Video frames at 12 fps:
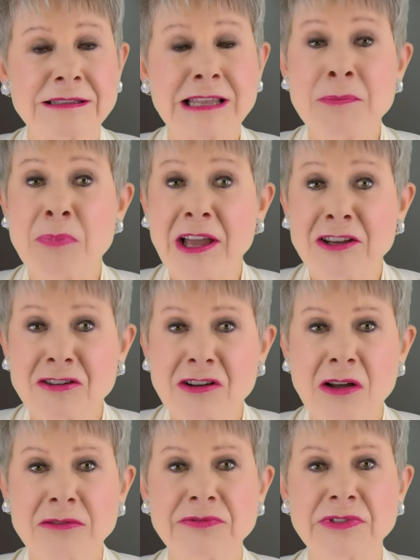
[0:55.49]
they buy your
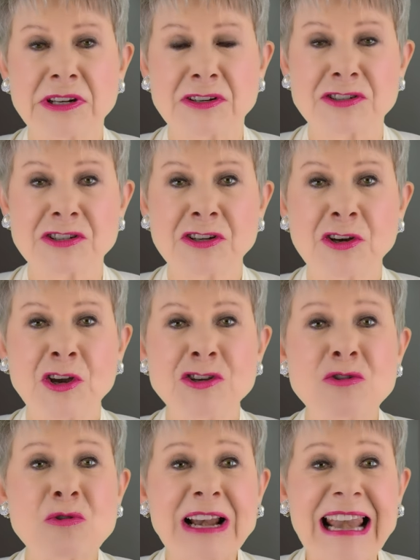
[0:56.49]
confidence,
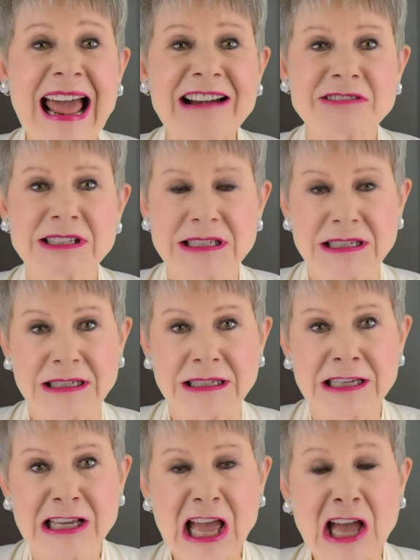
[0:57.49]
your clarity,
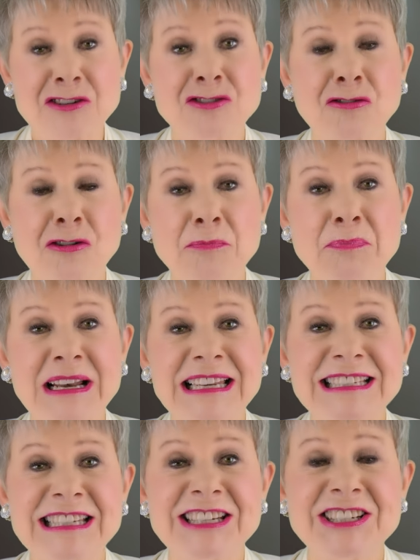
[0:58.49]
and your
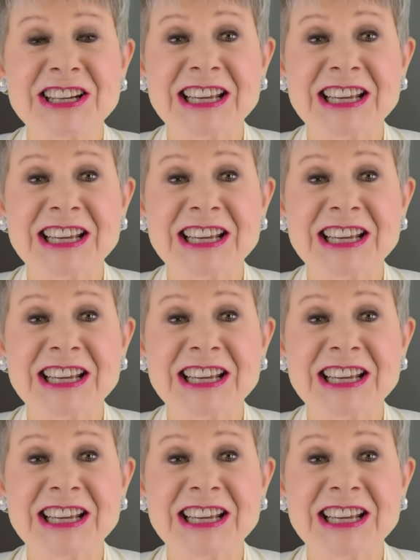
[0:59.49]
ability to